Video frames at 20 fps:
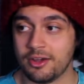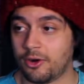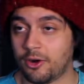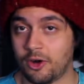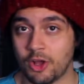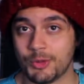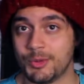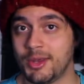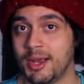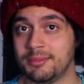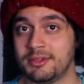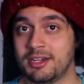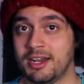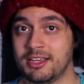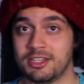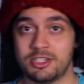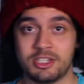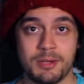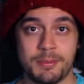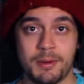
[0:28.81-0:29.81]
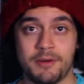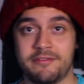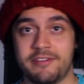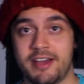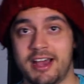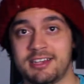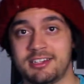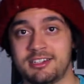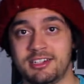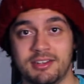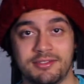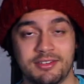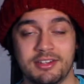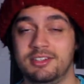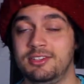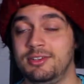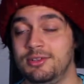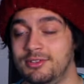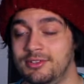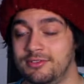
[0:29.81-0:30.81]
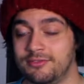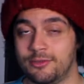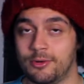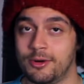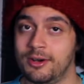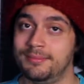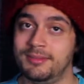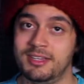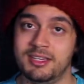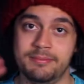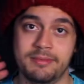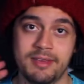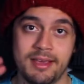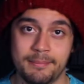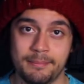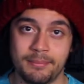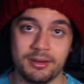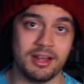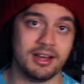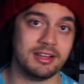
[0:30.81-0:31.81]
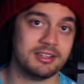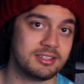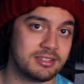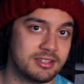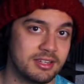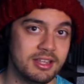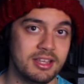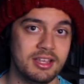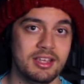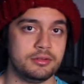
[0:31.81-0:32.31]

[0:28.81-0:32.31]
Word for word: all the way up to like super fast stuff at two hundred forty B P M plus.